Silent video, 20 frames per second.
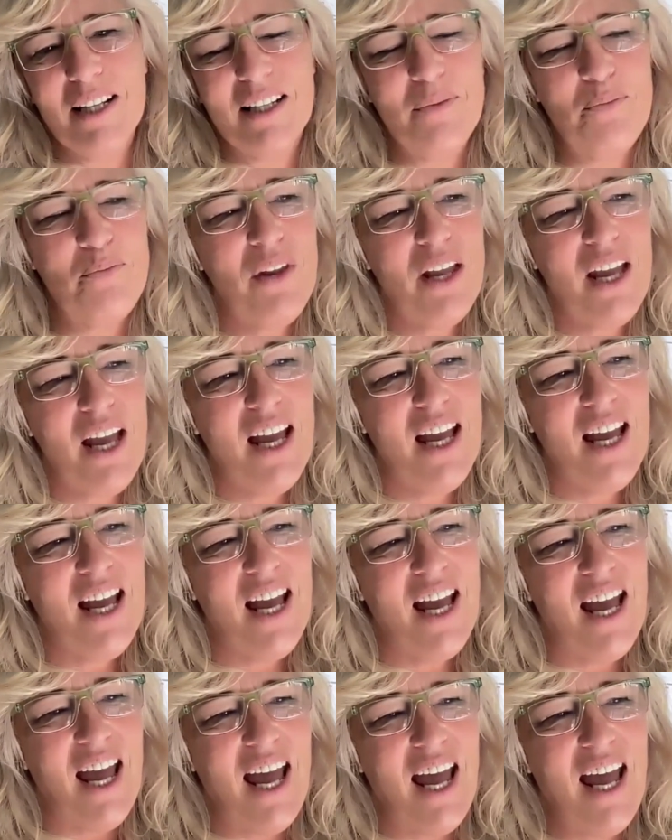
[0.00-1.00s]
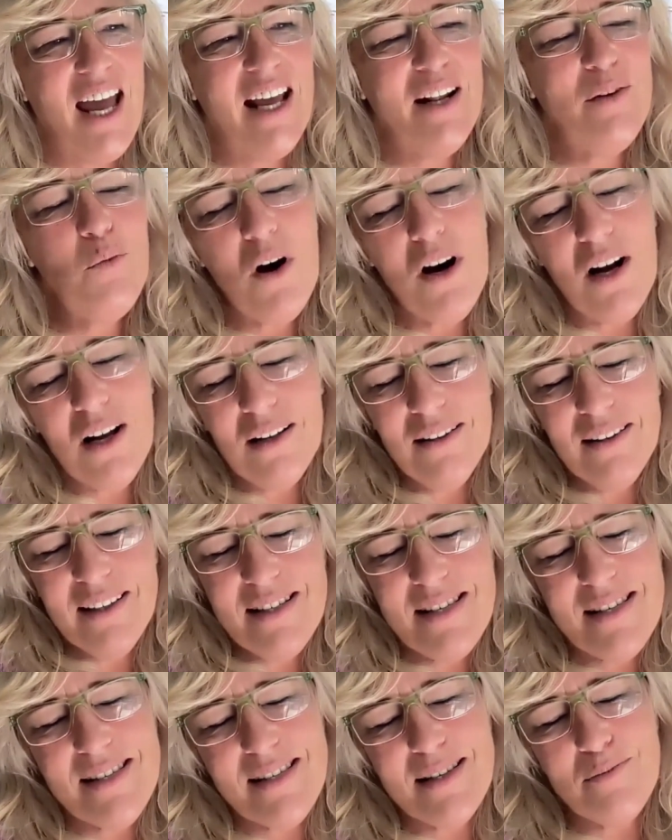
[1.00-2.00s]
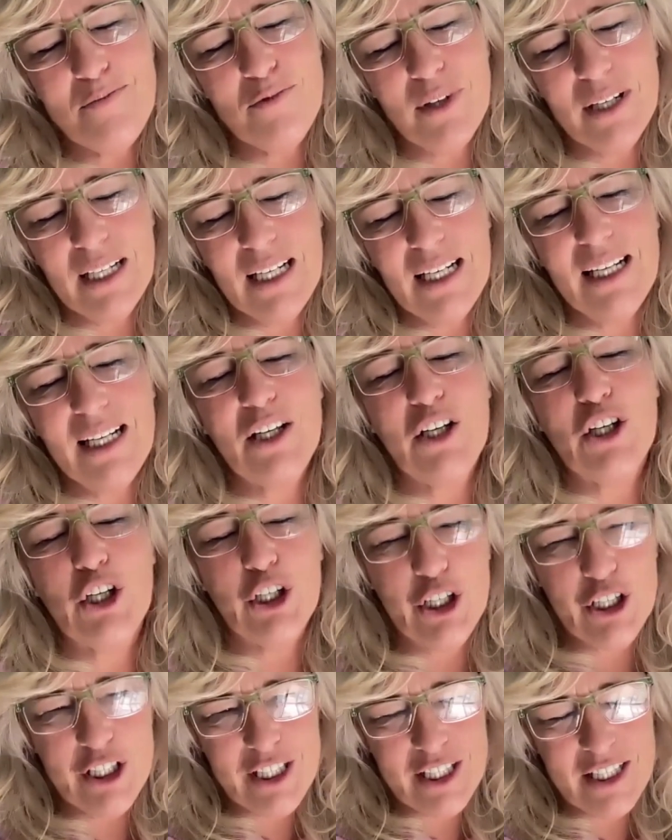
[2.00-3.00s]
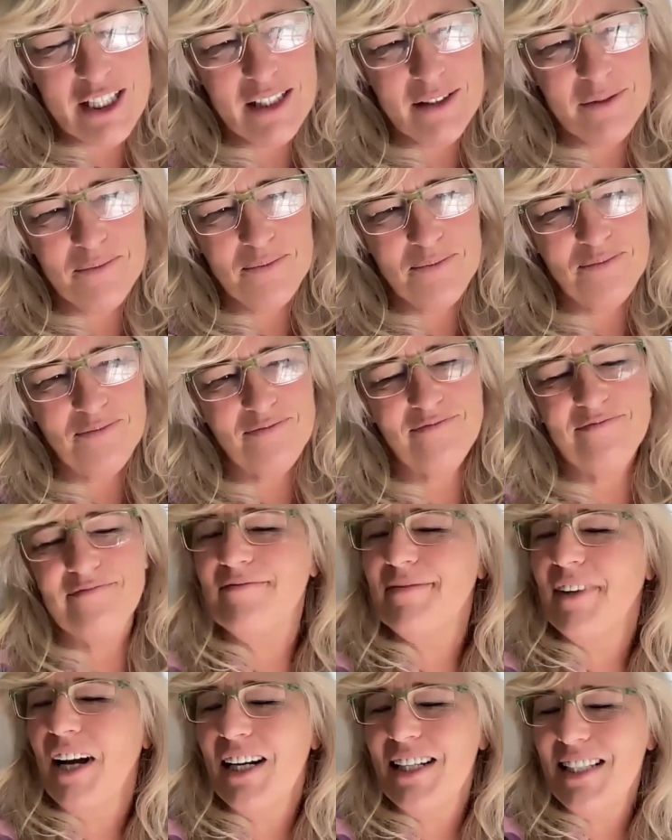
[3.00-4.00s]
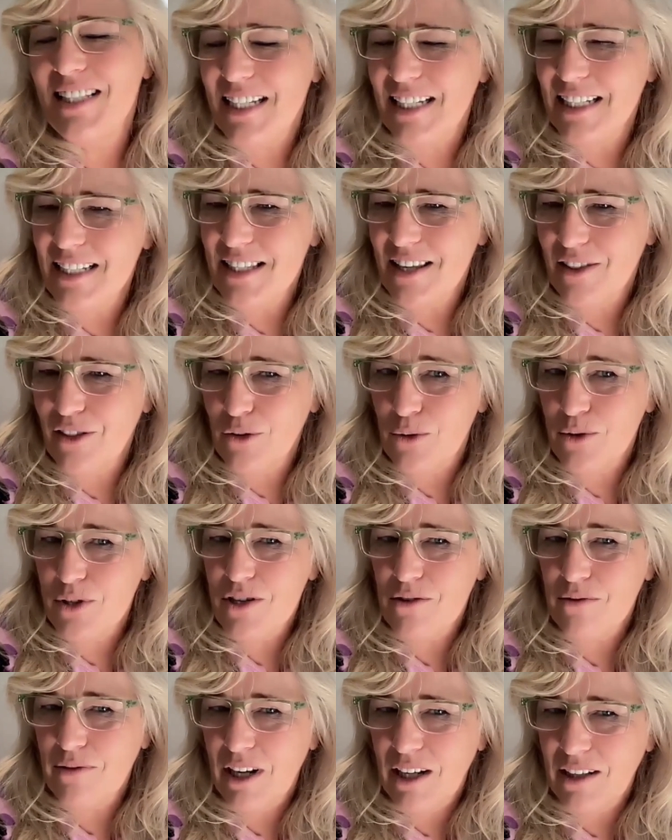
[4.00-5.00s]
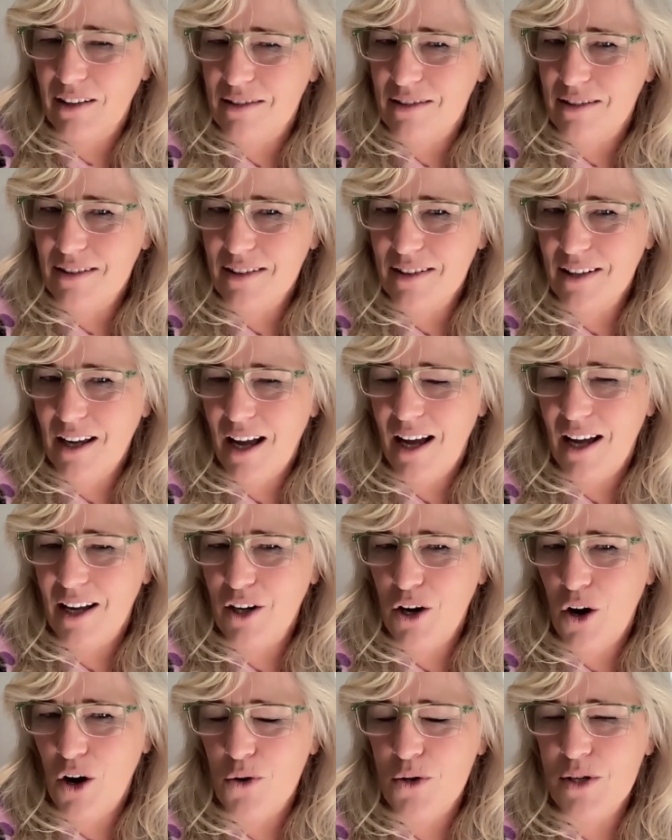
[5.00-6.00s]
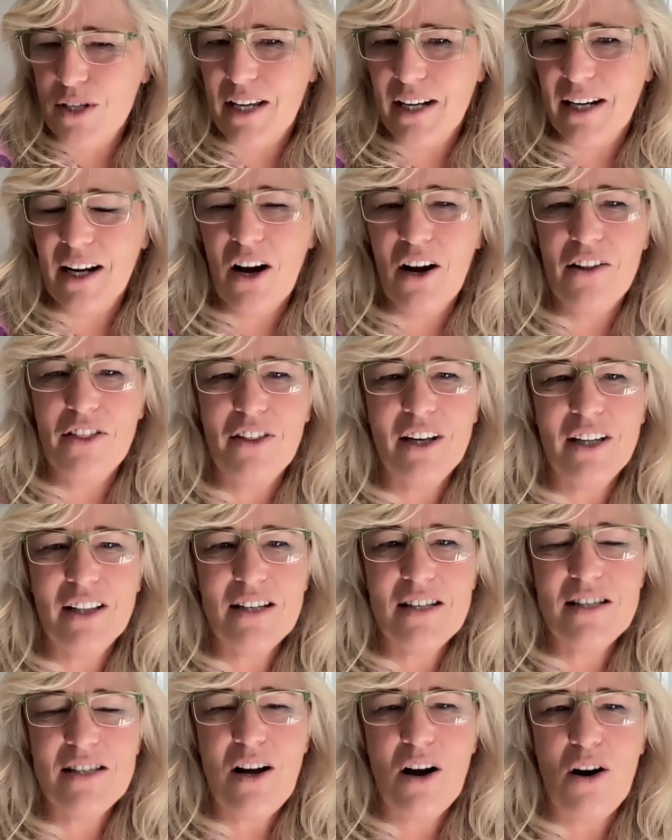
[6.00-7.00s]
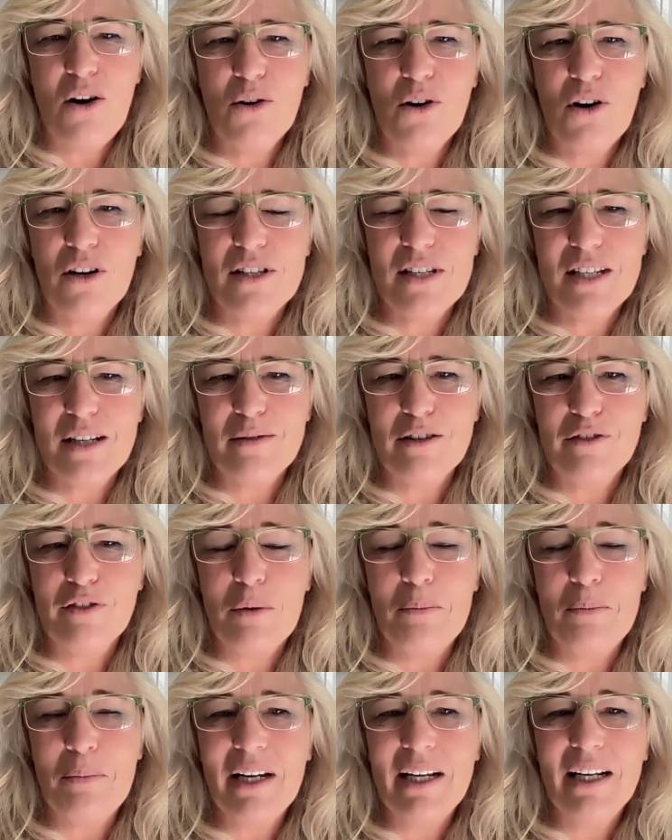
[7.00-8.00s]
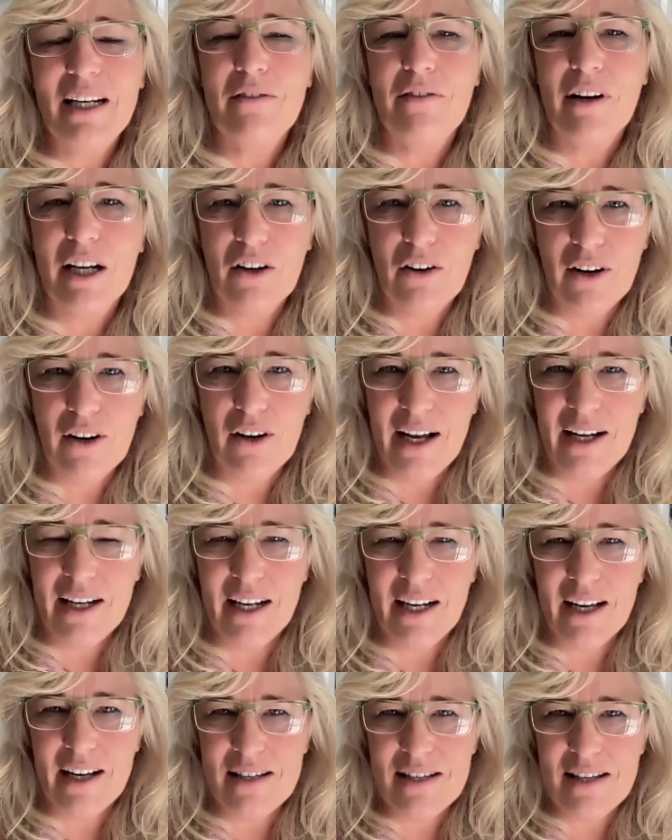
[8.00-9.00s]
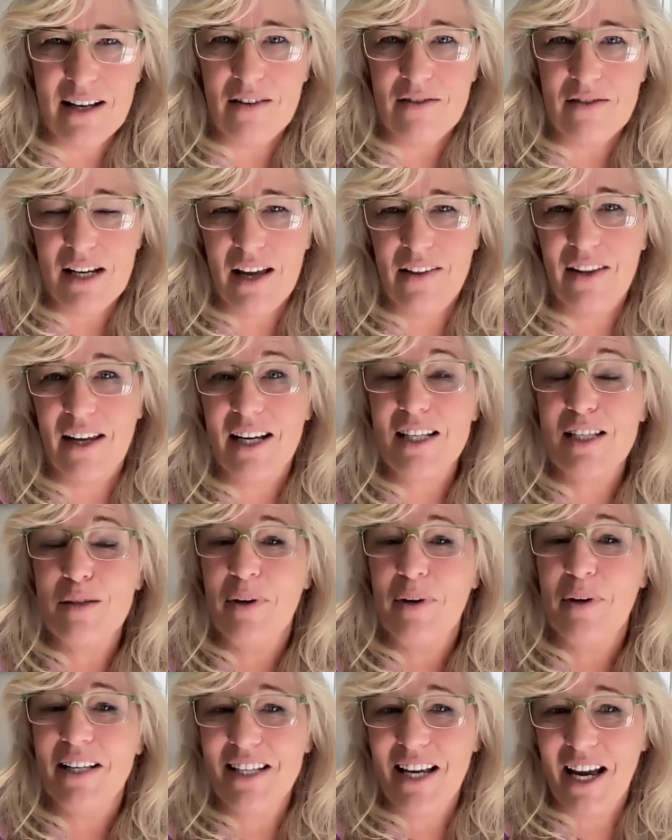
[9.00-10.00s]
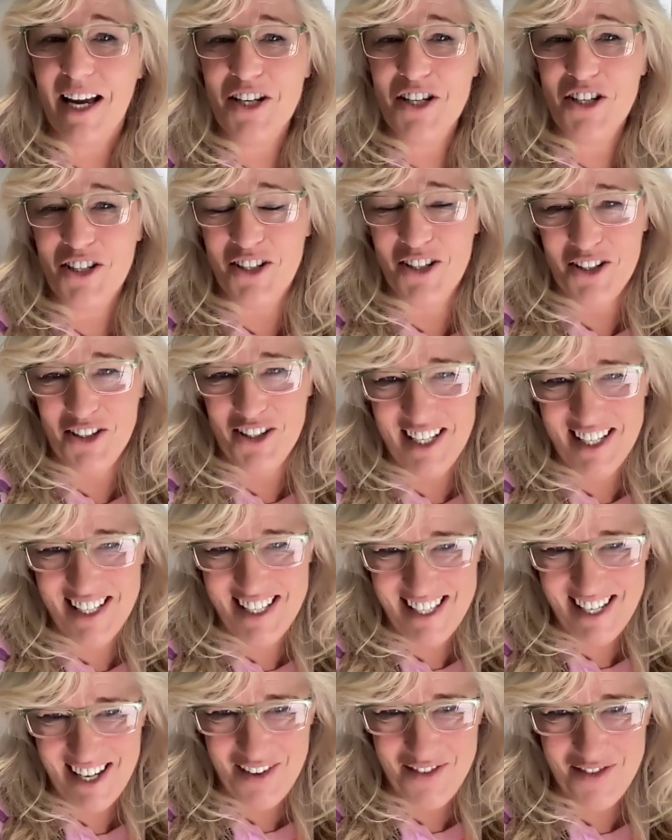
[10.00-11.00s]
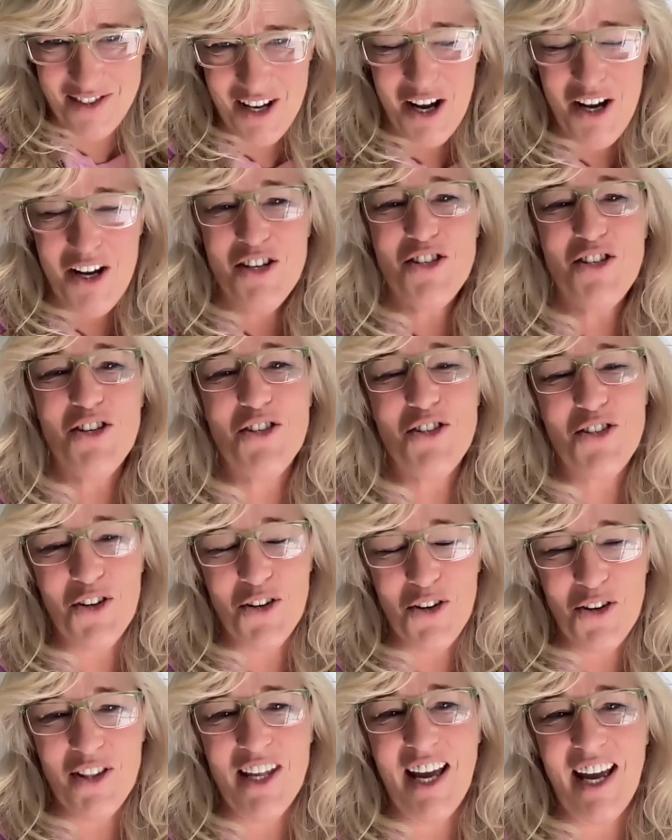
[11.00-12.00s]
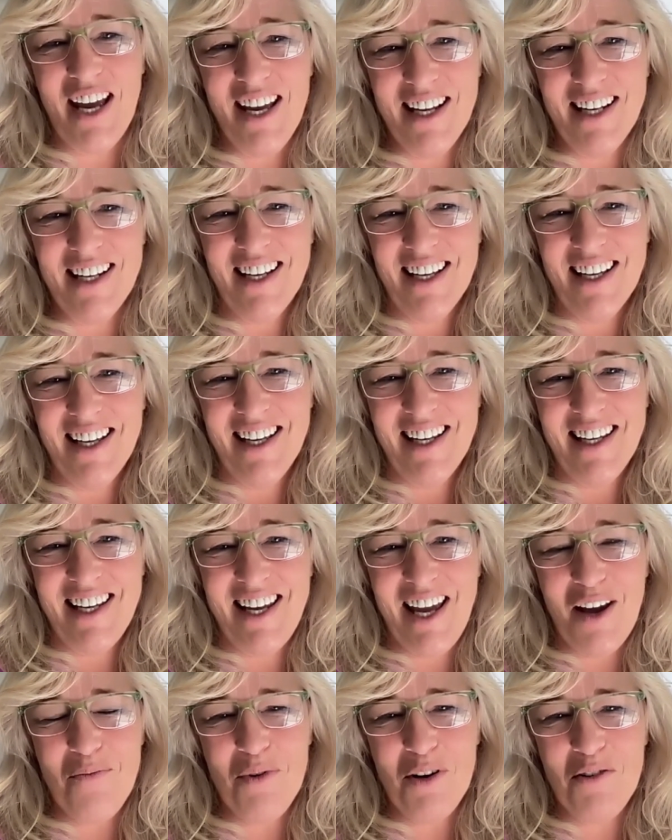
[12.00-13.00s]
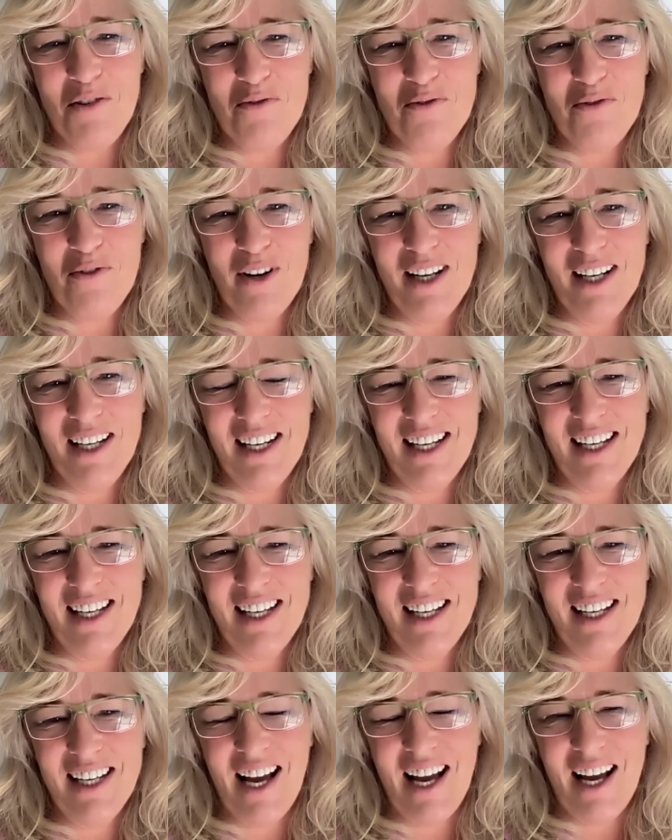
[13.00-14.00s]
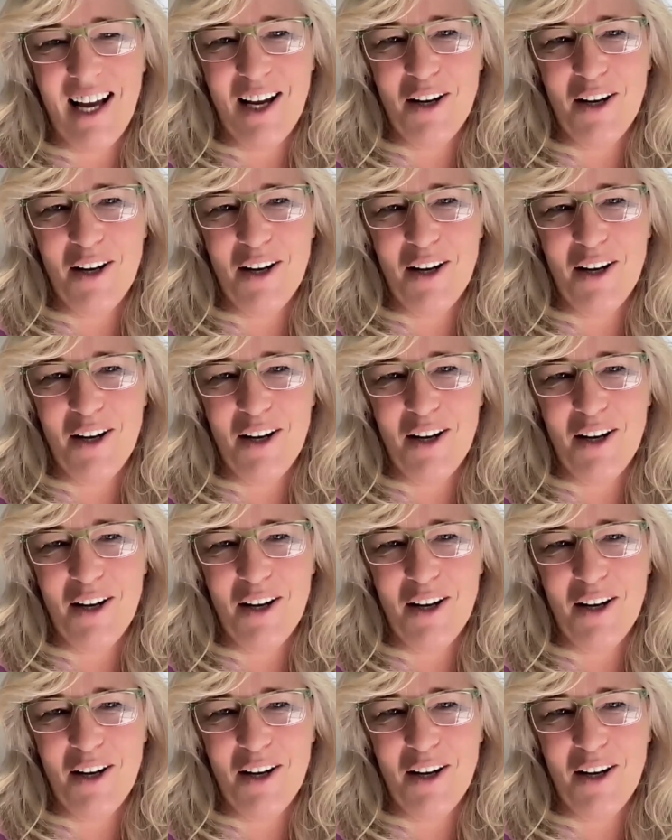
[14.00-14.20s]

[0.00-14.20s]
And while there's some really good ideas and thoughts around goal setting, I think this whole concept of completely recreating ourselves and the expectation on ourselves to do that can be really,